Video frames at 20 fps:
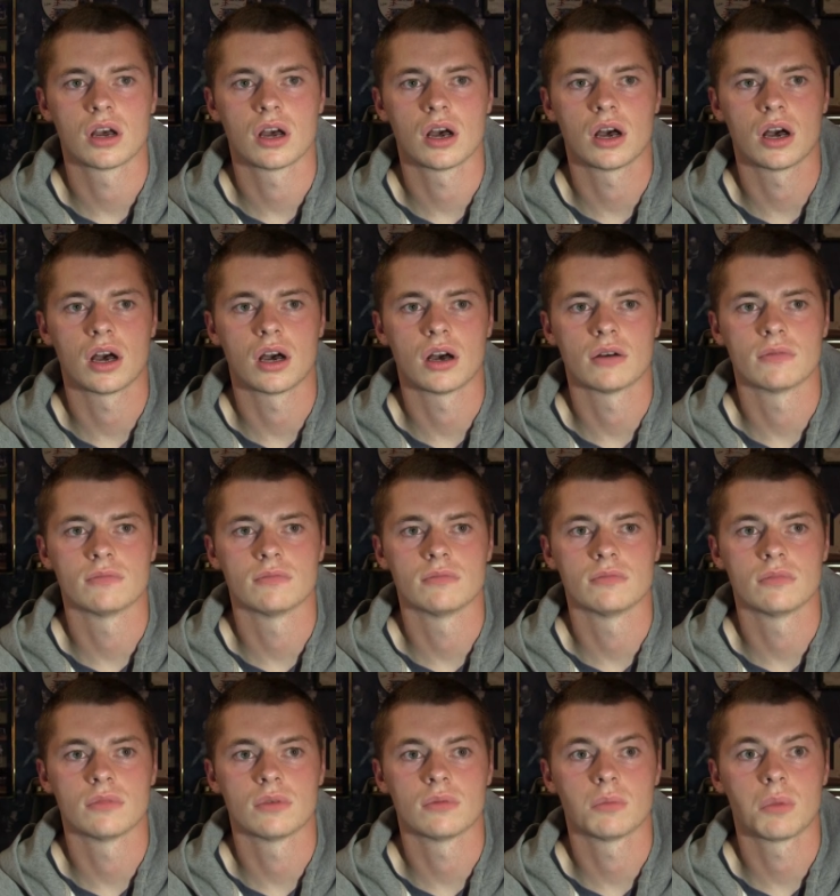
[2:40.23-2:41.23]

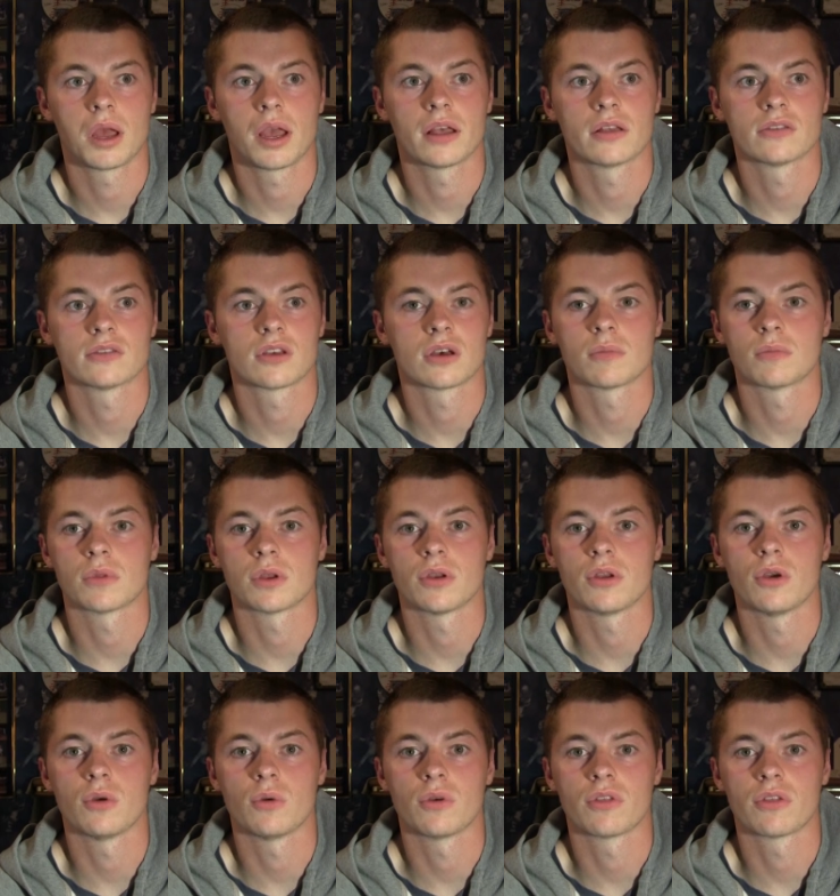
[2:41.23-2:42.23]
has
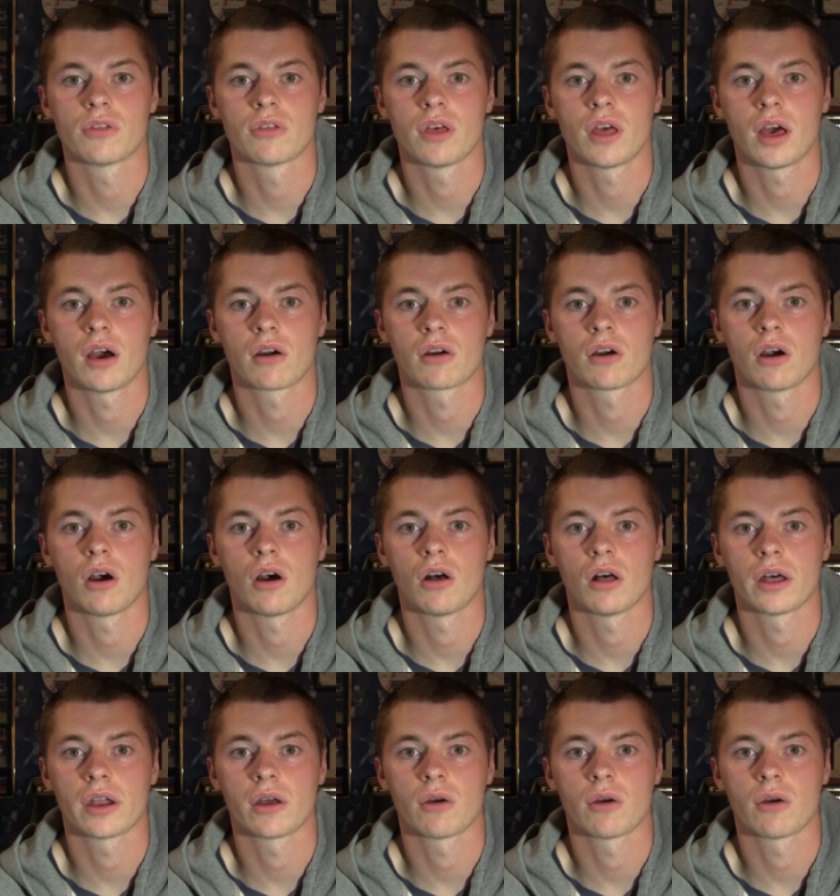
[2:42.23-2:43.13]
something to do with alcohol.